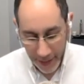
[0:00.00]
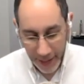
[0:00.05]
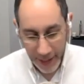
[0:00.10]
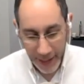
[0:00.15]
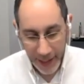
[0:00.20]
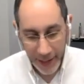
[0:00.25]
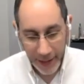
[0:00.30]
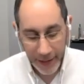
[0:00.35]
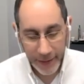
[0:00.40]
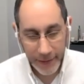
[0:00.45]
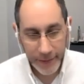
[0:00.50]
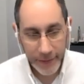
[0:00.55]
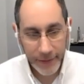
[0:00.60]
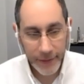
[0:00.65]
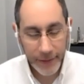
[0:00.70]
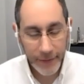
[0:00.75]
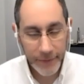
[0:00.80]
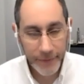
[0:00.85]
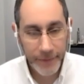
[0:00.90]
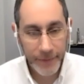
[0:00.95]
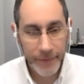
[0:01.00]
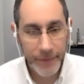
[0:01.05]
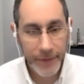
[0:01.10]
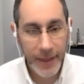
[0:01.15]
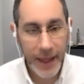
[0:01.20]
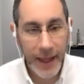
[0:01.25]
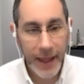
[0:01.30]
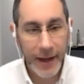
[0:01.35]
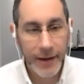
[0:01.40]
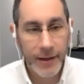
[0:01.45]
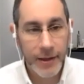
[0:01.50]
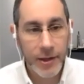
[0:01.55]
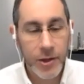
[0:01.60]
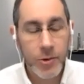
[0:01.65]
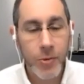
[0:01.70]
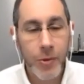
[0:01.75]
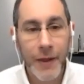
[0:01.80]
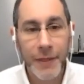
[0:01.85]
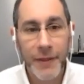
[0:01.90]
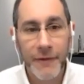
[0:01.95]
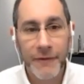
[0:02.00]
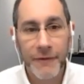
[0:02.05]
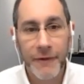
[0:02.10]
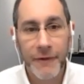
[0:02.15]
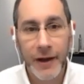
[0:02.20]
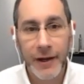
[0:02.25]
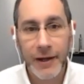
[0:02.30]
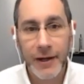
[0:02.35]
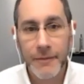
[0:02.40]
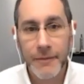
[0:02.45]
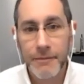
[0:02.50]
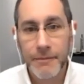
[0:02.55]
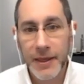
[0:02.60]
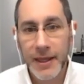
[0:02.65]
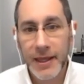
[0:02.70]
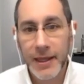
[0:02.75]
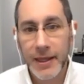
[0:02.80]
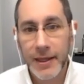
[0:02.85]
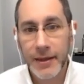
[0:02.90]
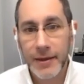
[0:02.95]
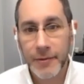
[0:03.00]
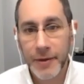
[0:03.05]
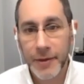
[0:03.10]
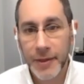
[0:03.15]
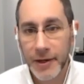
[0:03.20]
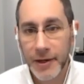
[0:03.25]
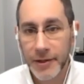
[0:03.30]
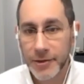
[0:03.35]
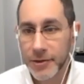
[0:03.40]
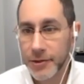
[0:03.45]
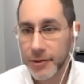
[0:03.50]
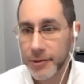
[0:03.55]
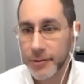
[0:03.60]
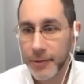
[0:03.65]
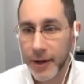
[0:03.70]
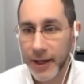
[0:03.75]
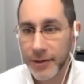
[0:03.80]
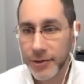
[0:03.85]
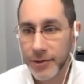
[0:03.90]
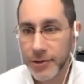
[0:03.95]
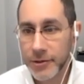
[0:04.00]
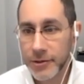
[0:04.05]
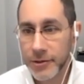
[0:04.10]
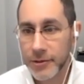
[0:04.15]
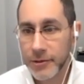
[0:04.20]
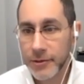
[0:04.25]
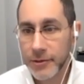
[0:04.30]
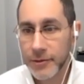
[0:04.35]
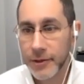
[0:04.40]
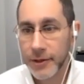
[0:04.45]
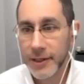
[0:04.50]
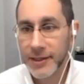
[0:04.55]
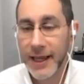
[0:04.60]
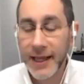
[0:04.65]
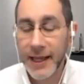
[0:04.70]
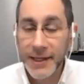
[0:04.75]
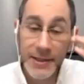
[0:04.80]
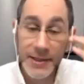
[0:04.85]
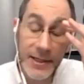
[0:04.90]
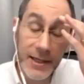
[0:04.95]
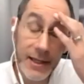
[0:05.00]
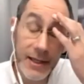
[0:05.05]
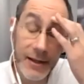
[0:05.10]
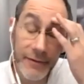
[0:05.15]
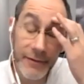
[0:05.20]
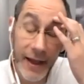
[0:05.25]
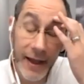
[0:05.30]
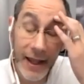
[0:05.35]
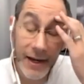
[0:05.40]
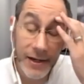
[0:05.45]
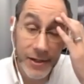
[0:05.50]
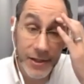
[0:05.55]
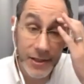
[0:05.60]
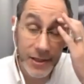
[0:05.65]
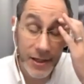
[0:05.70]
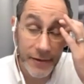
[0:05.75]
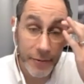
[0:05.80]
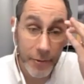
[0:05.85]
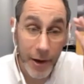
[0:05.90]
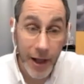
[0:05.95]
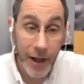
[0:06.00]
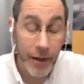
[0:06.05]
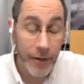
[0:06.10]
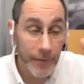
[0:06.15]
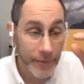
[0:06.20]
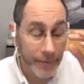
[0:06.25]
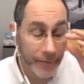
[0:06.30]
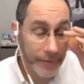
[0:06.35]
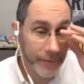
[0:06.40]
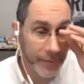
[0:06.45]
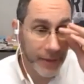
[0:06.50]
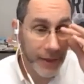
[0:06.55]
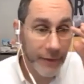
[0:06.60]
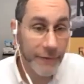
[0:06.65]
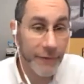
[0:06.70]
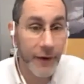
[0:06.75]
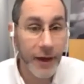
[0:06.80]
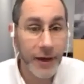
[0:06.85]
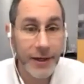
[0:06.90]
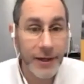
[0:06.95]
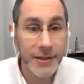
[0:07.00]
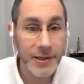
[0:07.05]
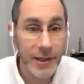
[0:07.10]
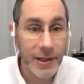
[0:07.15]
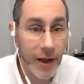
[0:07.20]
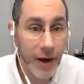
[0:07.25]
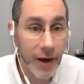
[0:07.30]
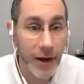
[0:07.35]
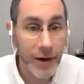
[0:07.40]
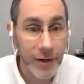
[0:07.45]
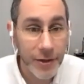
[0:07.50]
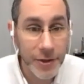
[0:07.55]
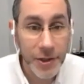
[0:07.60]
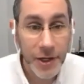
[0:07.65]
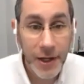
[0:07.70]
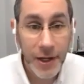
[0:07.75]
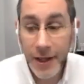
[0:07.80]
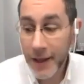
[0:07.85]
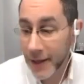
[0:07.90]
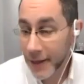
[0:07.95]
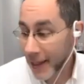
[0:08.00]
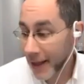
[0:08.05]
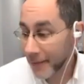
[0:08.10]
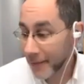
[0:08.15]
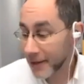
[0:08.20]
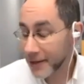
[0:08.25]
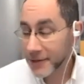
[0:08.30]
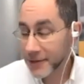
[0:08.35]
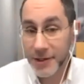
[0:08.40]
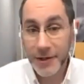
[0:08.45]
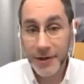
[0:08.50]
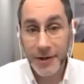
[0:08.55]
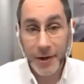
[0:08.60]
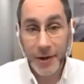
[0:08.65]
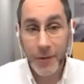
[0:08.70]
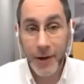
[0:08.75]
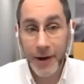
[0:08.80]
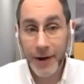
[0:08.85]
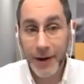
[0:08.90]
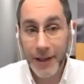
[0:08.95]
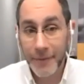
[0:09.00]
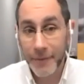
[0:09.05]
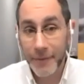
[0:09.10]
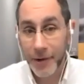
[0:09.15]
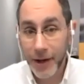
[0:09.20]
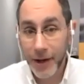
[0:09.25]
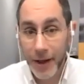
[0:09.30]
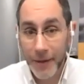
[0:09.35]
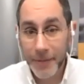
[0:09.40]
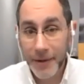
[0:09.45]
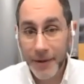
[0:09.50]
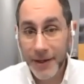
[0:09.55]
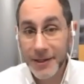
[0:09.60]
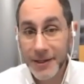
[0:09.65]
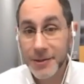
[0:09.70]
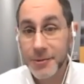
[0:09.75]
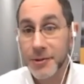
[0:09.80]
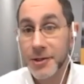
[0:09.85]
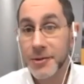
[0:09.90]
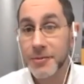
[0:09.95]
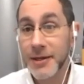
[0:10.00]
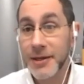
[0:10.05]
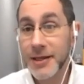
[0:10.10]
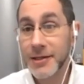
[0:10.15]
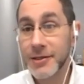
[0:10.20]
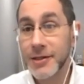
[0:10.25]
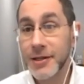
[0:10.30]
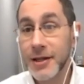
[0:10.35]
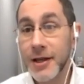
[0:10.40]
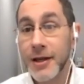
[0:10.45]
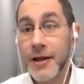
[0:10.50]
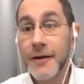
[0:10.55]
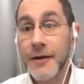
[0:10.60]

and that you want the fund to be within a certain range? Because I could see the advantages of, well, the fund is large. That means they're going to acquire a lot more companies, which means